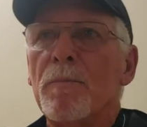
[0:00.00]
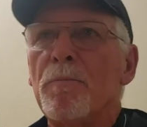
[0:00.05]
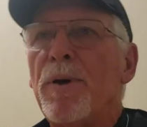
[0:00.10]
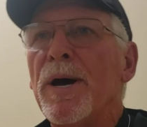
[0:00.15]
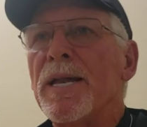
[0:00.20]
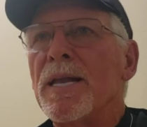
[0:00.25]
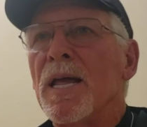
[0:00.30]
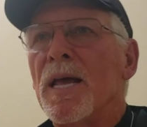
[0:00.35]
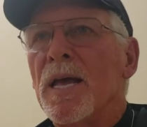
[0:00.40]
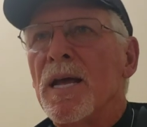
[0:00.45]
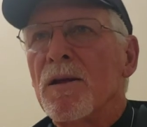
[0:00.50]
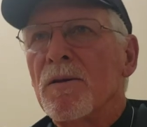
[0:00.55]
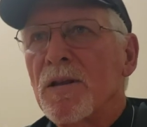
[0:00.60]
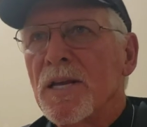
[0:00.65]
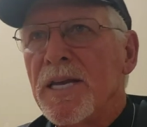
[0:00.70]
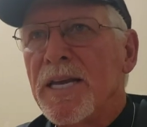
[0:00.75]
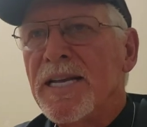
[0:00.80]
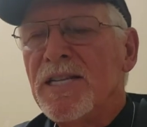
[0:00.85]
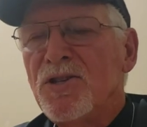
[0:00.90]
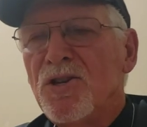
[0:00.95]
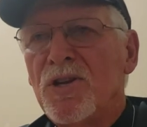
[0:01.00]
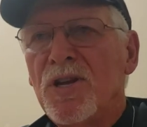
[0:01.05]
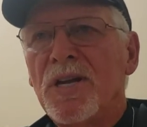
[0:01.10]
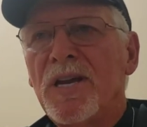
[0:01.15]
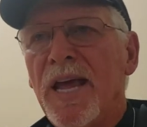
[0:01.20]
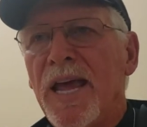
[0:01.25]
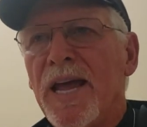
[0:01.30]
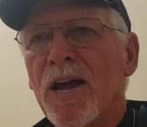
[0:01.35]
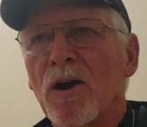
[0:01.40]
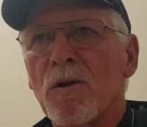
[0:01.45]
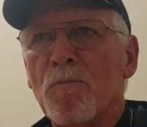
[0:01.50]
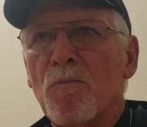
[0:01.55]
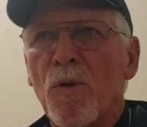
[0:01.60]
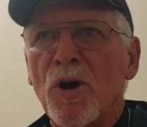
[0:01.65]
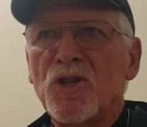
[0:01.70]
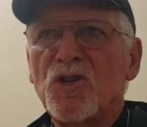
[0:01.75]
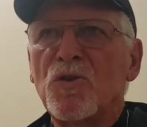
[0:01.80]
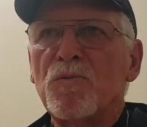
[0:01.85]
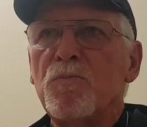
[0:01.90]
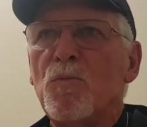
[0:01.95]
But kids today are
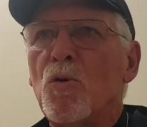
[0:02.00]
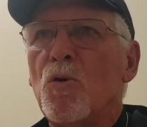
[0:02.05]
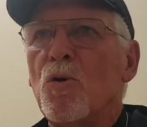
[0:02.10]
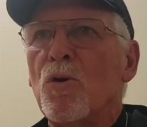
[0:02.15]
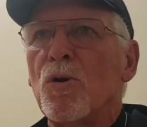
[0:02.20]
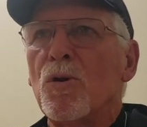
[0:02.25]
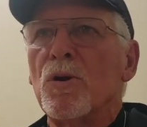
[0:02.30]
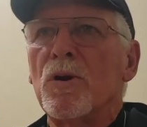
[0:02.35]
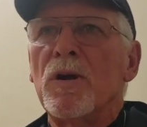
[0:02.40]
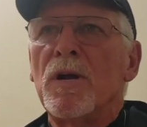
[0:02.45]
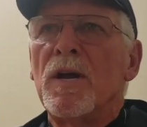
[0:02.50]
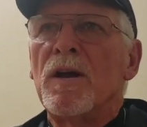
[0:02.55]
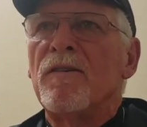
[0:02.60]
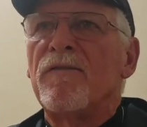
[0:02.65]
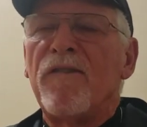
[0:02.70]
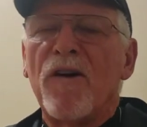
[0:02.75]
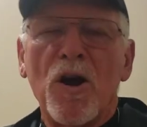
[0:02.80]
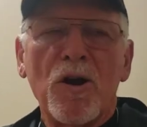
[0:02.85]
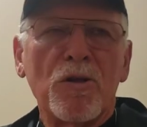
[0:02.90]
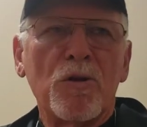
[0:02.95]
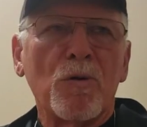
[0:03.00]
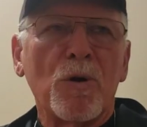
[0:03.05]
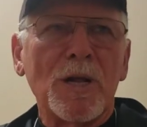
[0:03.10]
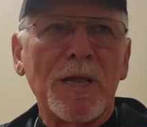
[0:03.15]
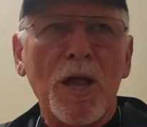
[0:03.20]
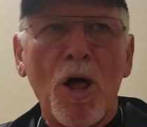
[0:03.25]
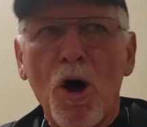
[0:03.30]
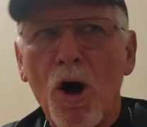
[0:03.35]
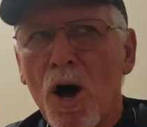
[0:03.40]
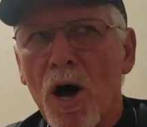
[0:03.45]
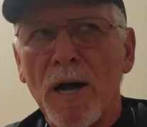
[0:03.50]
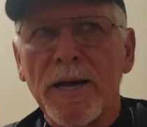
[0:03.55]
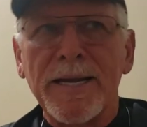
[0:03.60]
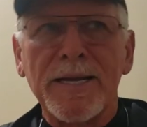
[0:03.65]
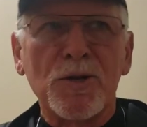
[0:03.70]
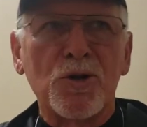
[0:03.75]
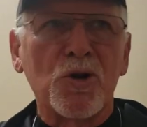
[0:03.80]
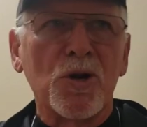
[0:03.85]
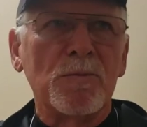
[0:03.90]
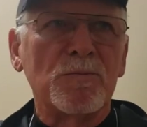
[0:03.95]
much more farther along
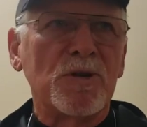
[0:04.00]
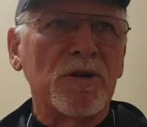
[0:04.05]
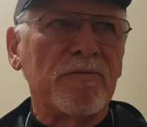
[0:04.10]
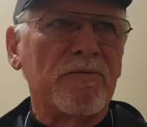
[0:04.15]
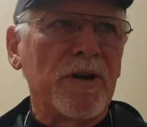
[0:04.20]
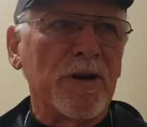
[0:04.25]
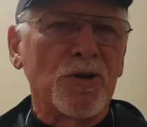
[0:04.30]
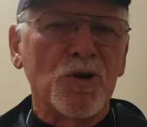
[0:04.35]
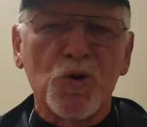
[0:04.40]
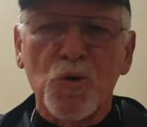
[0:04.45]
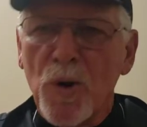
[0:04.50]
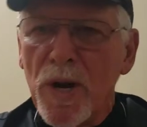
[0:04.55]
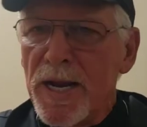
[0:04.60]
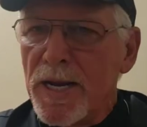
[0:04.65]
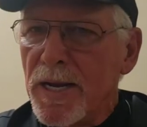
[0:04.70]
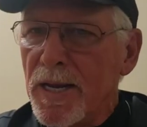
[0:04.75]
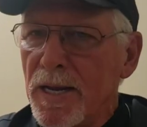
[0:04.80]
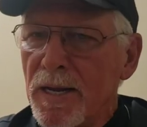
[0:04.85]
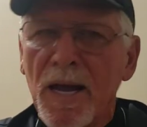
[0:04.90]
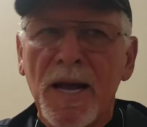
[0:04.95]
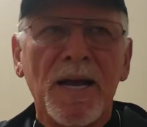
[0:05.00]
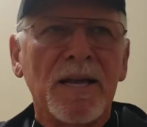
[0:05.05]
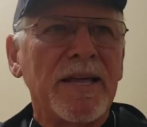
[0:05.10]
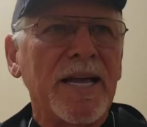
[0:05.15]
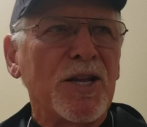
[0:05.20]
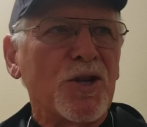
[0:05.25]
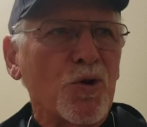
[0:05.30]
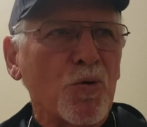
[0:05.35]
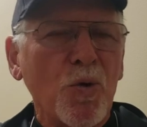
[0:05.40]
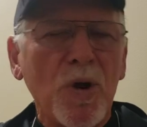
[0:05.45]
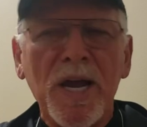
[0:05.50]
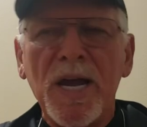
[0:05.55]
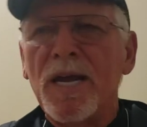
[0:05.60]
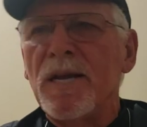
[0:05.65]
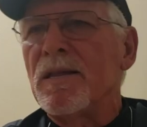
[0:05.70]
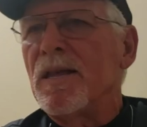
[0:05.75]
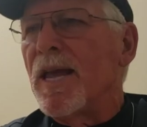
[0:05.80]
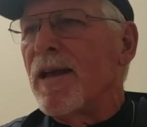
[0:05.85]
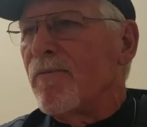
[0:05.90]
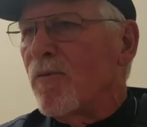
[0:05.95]
in terms of their training. They
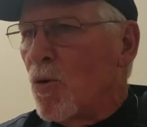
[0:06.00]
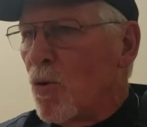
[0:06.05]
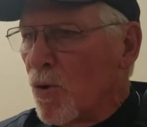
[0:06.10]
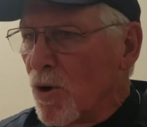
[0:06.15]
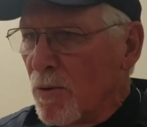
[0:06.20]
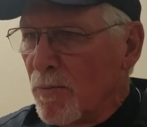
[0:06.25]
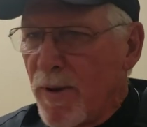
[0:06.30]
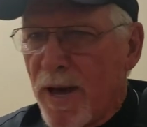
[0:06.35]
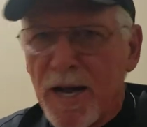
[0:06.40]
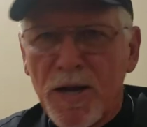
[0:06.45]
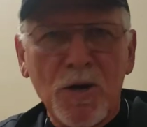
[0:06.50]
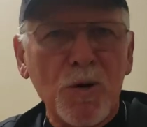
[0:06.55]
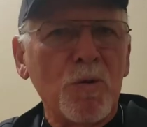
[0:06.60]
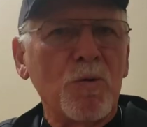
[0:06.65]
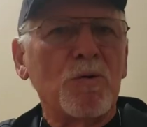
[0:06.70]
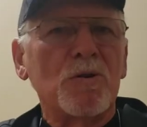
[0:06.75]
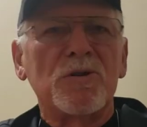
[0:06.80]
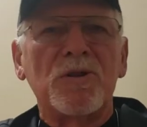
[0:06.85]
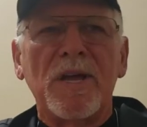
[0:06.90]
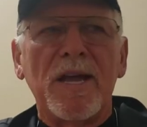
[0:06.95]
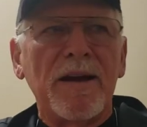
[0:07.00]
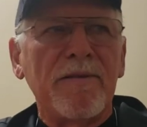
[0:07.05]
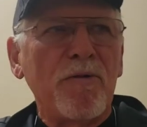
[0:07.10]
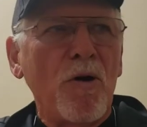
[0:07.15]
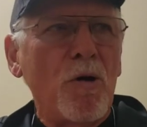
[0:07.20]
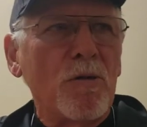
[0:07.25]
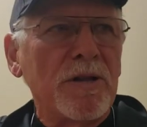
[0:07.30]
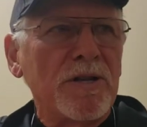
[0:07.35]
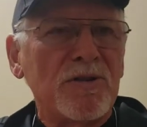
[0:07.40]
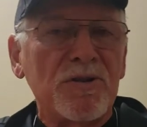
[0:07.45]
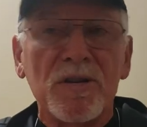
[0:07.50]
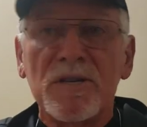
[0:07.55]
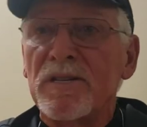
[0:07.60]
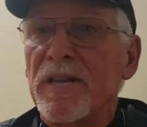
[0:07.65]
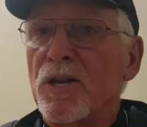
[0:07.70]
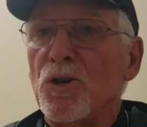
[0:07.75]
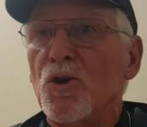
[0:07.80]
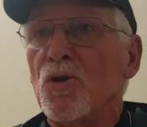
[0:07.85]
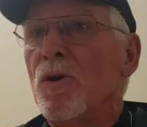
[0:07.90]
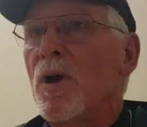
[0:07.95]
train, they have quarterback gurus, they have all these things
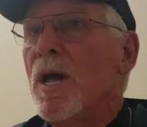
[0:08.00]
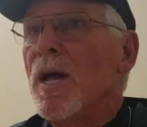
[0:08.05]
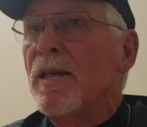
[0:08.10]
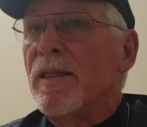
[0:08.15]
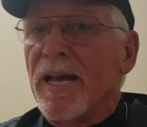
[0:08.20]
they do.